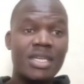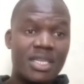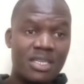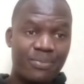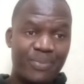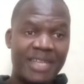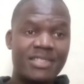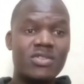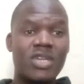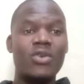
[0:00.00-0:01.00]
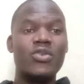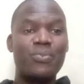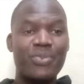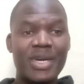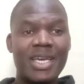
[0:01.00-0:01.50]
It depends on how you
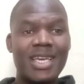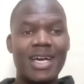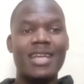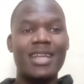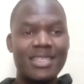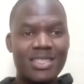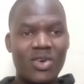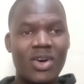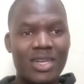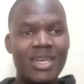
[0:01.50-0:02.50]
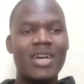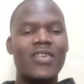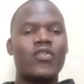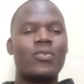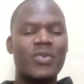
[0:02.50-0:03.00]
pray and ask God
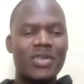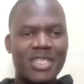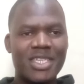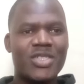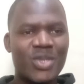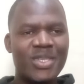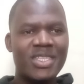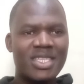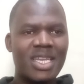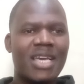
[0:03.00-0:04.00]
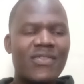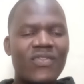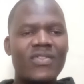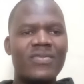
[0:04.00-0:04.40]
for protection in this life.